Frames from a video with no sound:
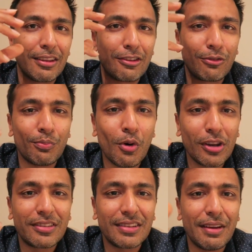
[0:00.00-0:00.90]
at
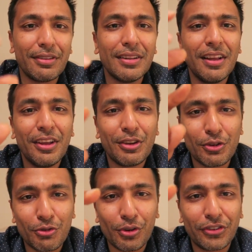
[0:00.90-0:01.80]
smallest level.
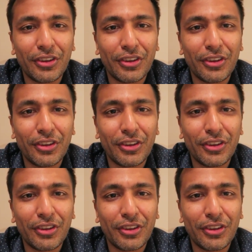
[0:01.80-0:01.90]
You draw a